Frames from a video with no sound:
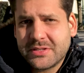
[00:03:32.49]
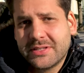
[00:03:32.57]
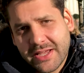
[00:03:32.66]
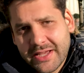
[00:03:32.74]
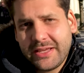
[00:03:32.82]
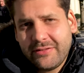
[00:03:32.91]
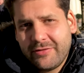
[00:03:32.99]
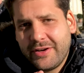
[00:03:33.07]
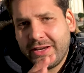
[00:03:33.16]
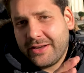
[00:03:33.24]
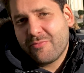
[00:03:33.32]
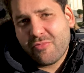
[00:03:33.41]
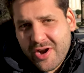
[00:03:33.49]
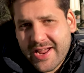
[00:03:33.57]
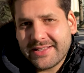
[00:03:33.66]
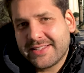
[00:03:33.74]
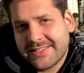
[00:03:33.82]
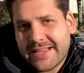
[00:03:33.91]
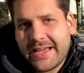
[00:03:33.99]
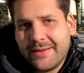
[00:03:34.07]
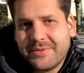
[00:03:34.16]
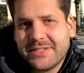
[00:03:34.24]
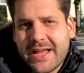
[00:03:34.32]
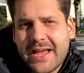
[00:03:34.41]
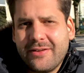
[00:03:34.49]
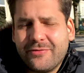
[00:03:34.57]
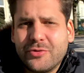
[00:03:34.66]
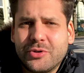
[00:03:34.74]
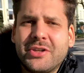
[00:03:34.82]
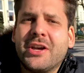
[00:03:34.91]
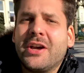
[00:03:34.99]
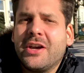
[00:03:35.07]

the evening bread type style food